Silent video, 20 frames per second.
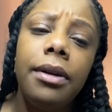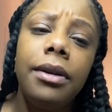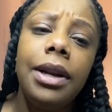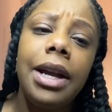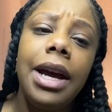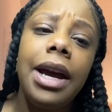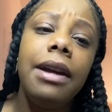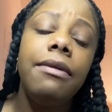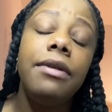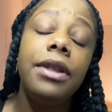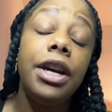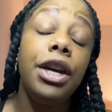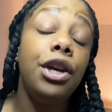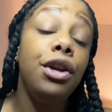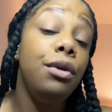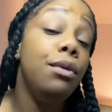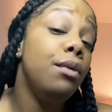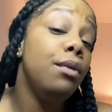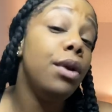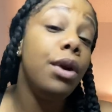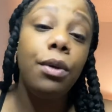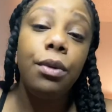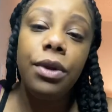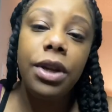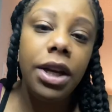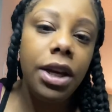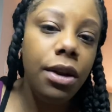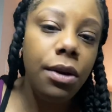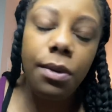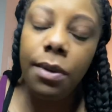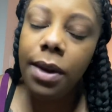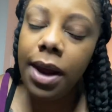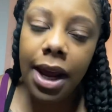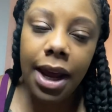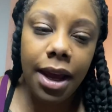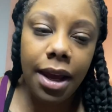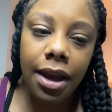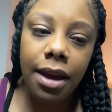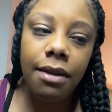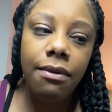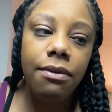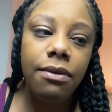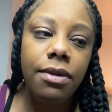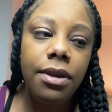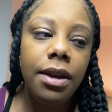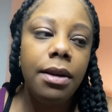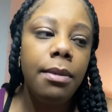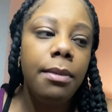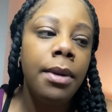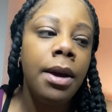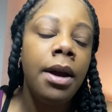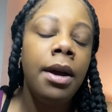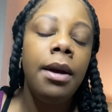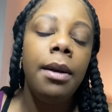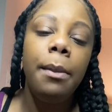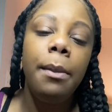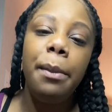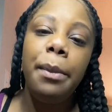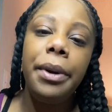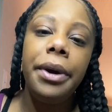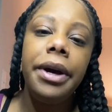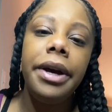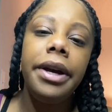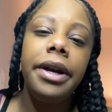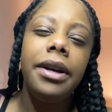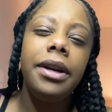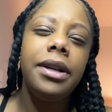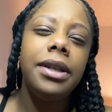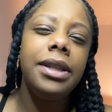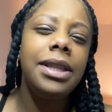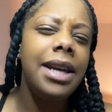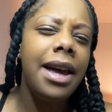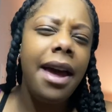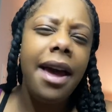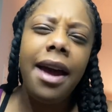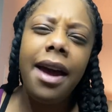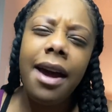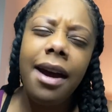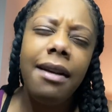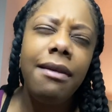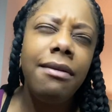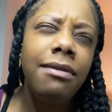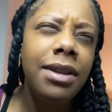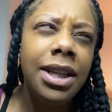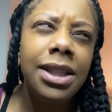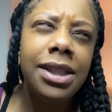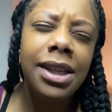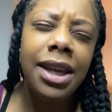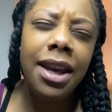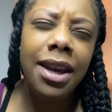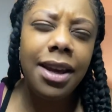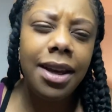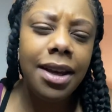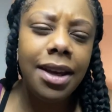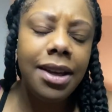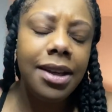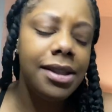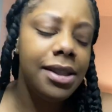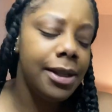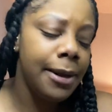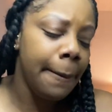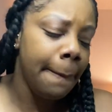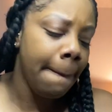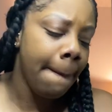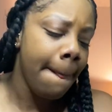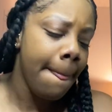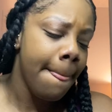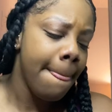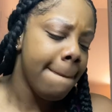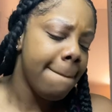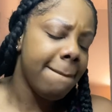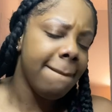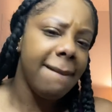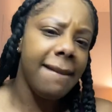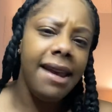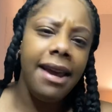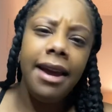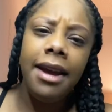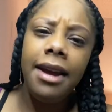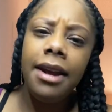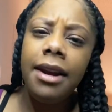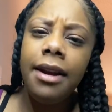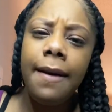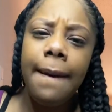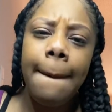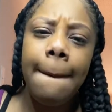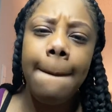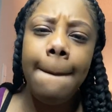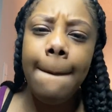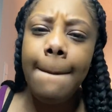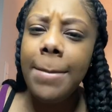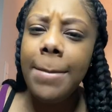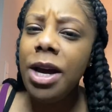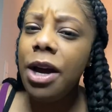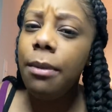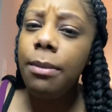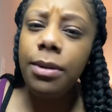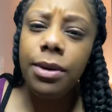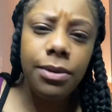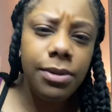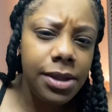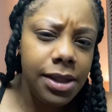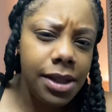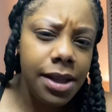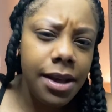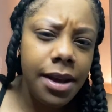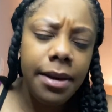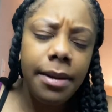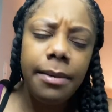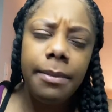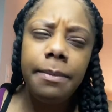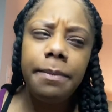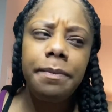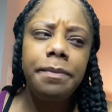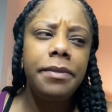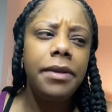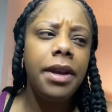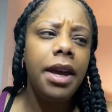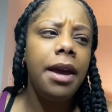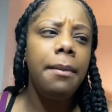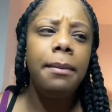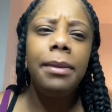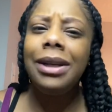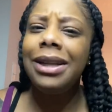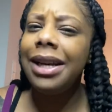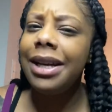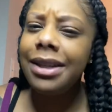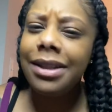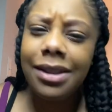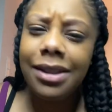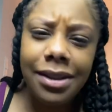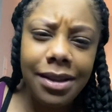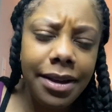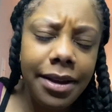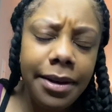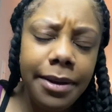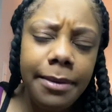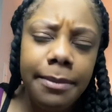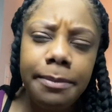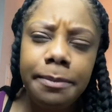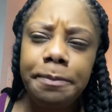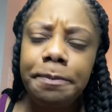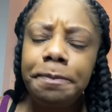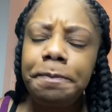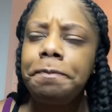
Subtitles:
life that you know that you can't give them. But to have these kids and abuse them and molest them,